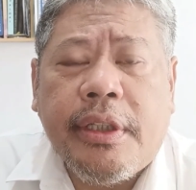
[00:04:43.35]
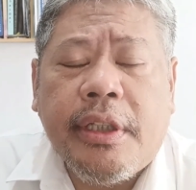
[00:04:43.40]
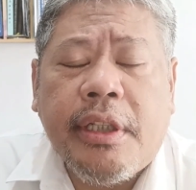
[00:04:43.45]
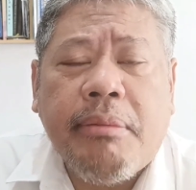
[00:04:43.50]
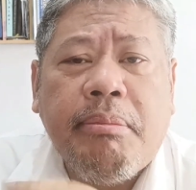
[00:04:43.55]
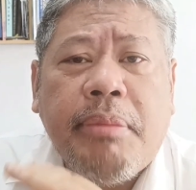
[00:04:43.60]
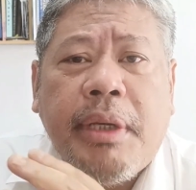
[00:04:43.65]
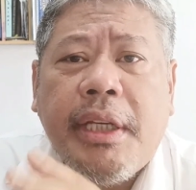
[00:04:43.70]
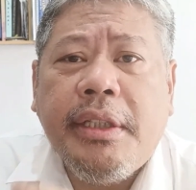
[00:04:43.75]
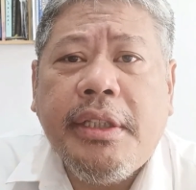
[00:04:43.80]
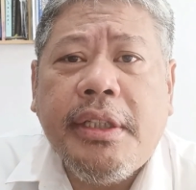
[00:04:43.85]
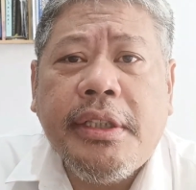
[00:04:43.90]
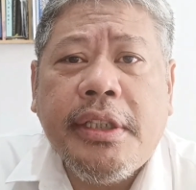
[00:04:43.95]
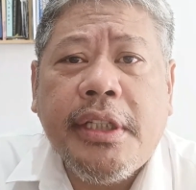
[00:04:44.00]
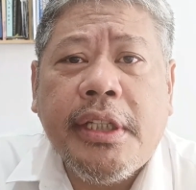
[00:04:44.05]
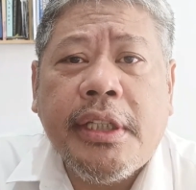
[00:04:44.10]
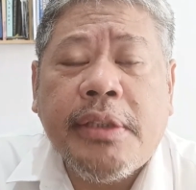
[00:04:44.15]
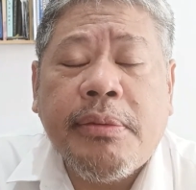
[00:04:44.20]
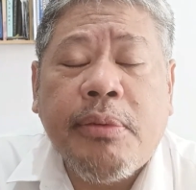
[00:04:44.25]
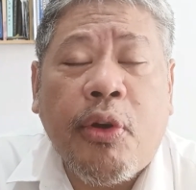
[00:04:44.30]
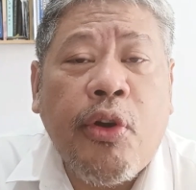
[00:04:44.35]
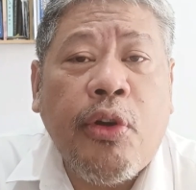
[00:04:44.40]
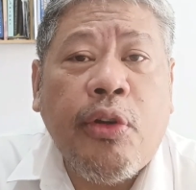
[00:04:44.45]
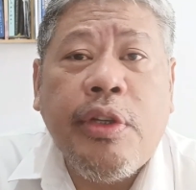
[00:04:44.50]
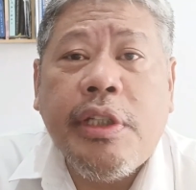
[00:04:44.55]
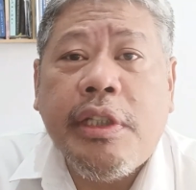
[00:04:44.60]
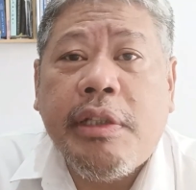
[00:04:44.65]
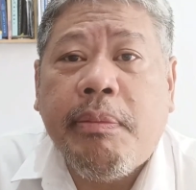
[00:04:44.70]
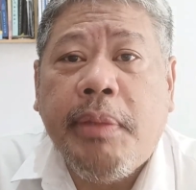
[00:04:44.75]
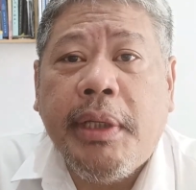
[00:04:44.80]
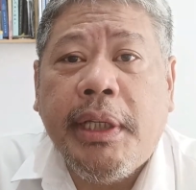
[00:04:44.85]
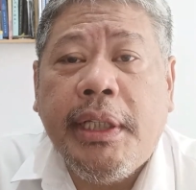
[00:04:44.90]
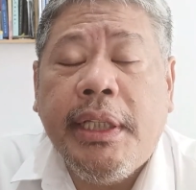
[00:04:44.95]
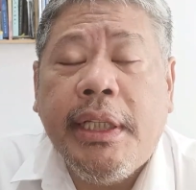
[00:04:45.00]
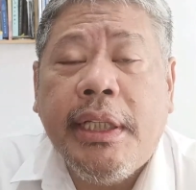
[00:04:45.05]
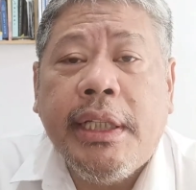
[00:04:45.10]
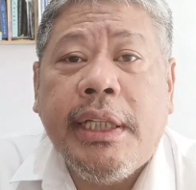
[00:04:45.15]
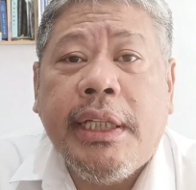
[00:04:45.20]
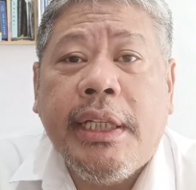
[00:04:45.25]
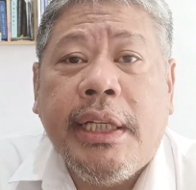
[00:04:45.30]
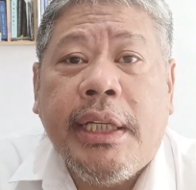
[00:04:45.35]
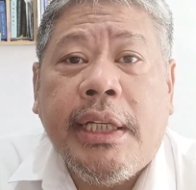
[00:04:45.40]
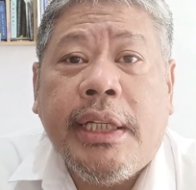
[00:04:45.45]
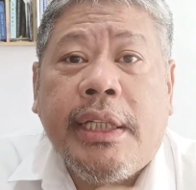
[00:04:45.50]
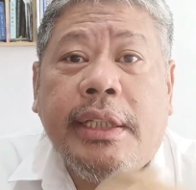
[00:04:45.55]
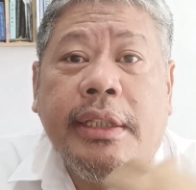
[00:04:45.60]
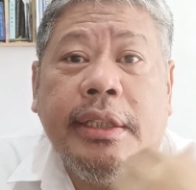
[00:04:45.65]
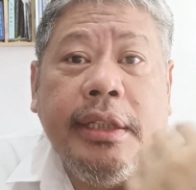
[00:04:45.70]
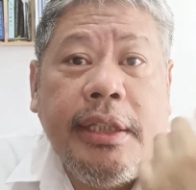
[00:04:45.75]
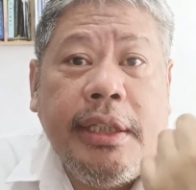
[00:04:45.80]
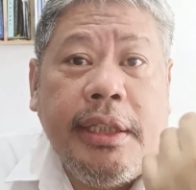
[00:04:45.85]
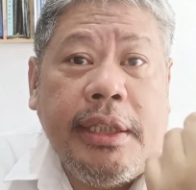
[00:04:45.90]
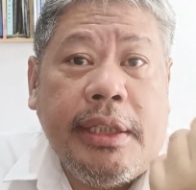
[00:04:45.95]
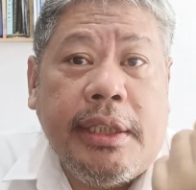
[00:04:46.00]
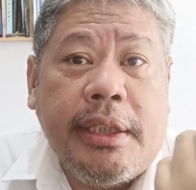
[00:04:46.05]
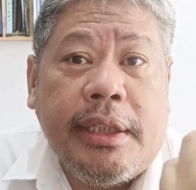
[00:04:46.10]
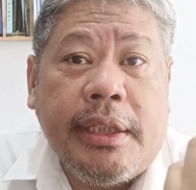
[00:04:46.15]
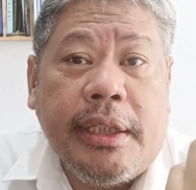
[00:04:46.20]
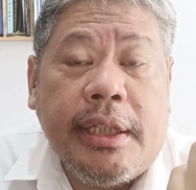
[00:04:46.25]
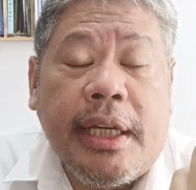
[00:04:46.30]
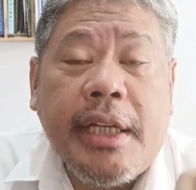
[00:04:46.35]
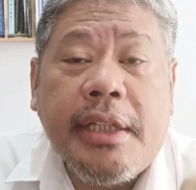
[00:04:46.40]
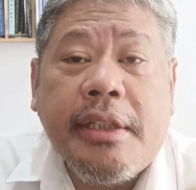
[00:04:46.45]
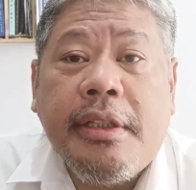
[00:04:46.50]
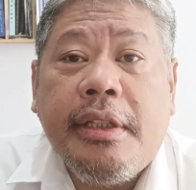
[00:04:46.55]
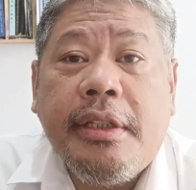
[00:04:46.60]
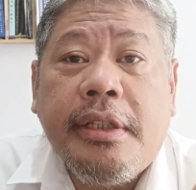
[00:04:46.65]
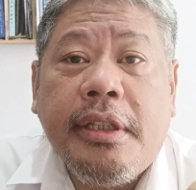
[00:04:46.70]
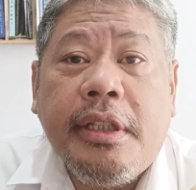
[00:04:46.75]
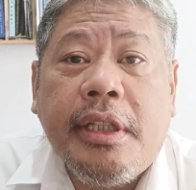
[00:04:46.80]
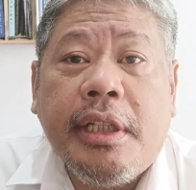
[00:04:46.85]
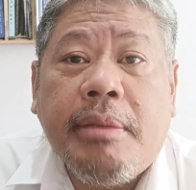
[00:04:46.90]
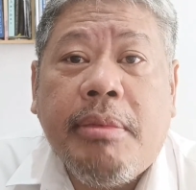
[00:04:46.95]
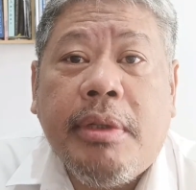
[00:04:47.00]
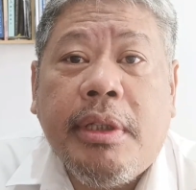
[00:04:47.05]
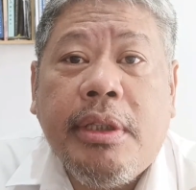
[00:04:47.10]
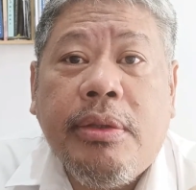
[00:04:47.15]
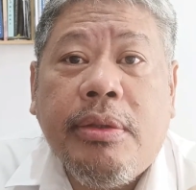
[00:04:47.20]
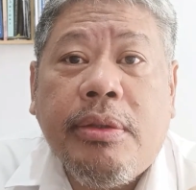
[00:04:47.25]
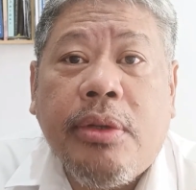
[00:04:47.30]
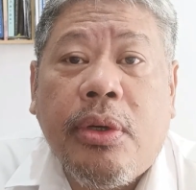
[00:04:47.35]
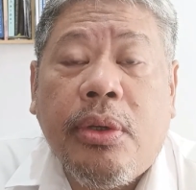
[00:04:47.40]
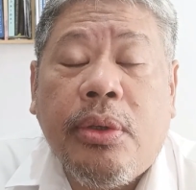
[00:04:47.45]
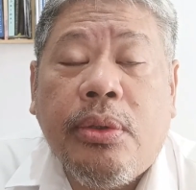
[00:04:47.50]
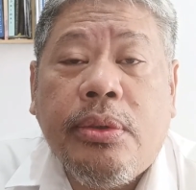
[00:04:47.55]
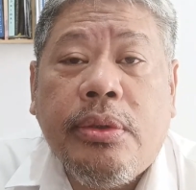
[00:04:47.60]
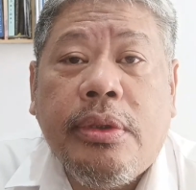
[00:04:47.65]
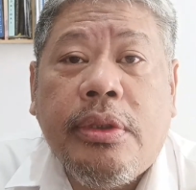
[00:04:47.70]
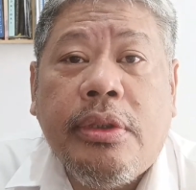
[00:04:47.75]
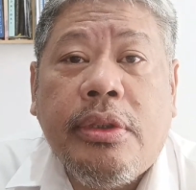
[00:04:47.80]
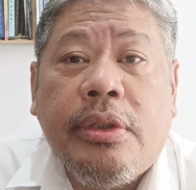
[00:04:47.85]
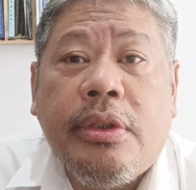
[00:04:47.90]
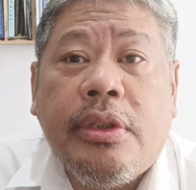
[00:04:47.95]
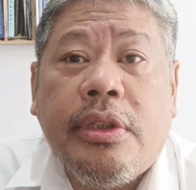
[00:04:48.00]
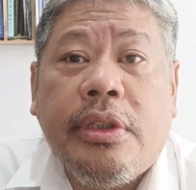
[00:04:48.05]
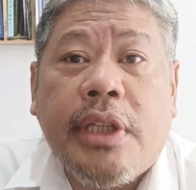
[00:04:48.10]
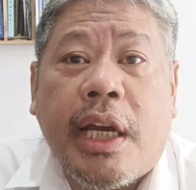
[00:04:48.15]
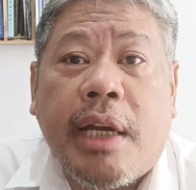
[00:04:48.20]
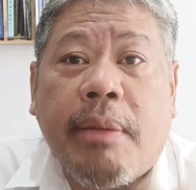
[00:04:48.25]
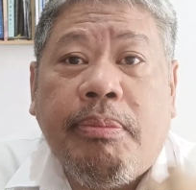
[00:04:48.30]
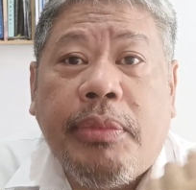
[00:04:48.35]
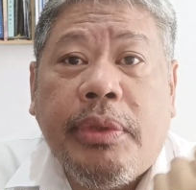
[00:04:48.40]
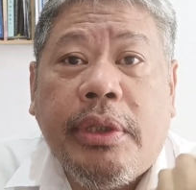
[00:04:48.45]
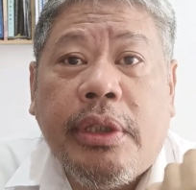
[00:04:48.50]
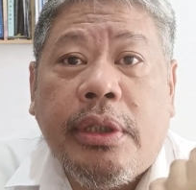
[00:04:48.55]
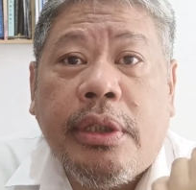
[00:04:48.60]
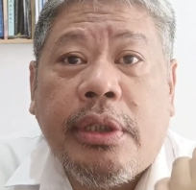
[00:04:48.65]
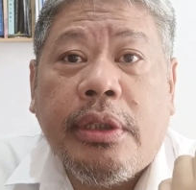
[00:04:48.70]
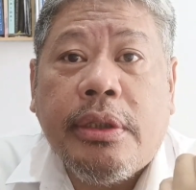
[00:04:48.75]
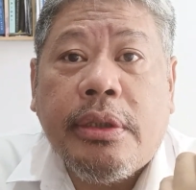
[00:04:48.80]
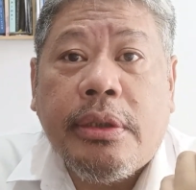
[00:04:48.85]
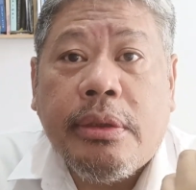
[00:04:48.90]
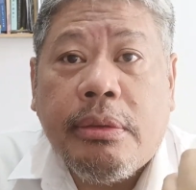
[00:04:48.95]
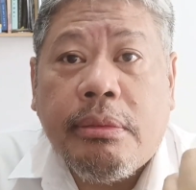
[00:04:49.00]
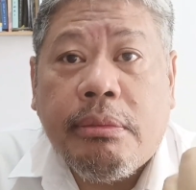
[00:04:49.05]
The basis has always been the STCW Code Chapter